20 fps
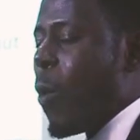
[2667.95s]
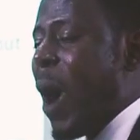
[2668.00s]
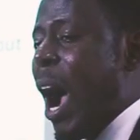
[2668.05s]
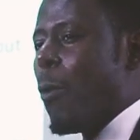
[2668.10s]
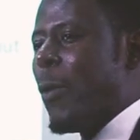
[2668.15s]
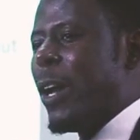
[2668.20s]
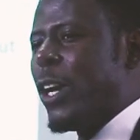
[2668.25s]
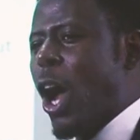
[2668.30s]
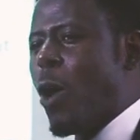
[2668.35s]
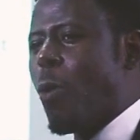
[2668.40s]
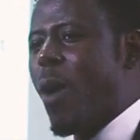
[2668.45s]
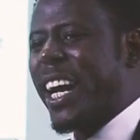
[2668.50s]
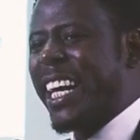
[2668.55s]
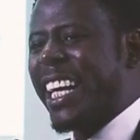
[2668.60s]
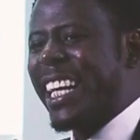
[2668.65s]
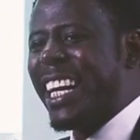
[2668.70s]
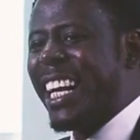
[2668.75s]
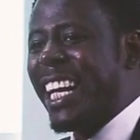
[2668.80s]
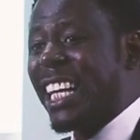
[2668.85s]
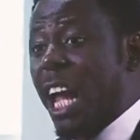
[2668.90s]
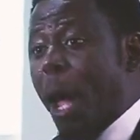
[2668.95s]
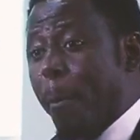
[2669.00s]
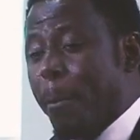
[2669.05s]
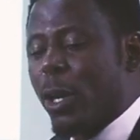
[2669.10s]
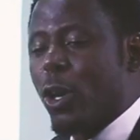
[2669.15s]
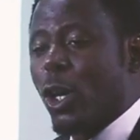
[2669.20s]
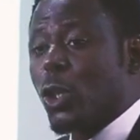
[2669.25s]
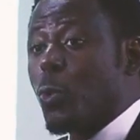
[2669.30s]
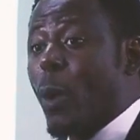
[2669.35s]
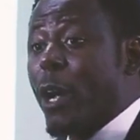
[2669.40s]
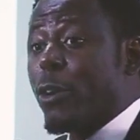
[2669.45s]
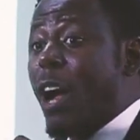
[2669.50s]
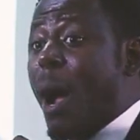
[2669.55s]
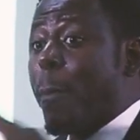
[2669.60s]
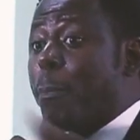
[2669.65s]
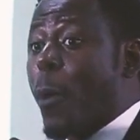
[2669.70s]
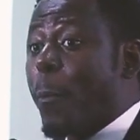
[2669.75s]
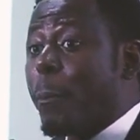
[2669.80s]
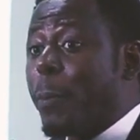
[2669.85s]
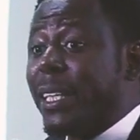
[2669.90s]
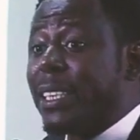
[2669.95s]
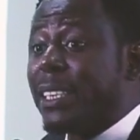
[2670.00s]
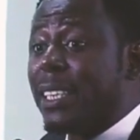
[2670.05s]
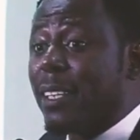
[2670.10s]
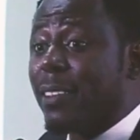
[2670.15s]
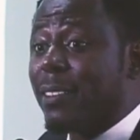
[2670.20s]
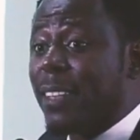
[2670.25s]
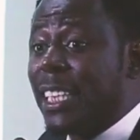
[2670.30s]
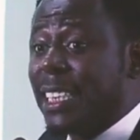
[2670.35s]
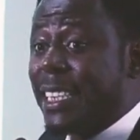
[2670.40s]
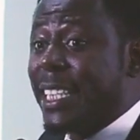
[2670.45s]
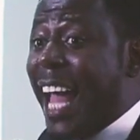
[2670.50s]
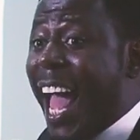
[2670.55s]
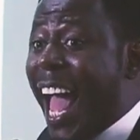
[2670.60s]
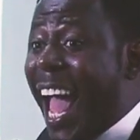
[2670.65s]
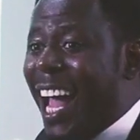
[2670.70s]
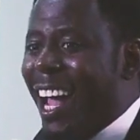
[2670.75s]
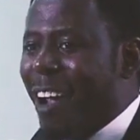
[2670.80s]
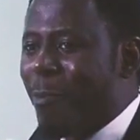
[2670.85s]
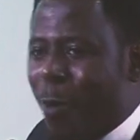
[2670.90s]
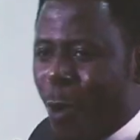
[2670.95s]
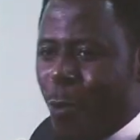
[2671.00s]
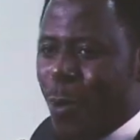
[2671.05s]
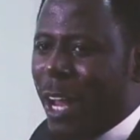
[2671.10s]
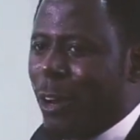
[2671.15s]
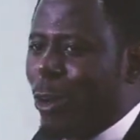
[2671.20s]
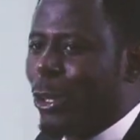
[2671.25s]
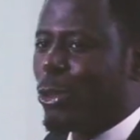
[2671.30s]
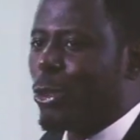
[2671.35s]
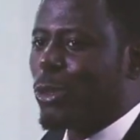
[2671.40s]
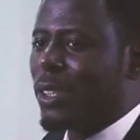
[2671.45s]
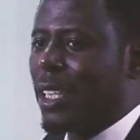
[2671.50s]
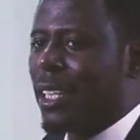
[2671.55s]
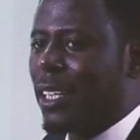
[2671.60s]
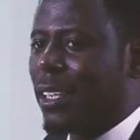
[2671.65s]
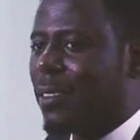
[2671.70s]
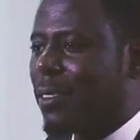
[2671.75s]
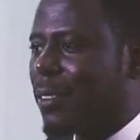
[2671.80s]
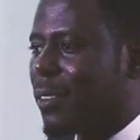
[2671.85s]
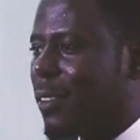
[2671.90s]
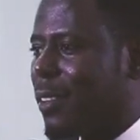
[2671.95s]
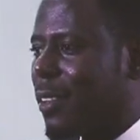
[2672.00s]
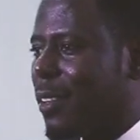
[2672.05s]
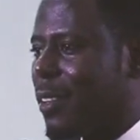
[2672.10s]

Why are we not working in it? Because we are not appropriating it. It's there, but we are not using it.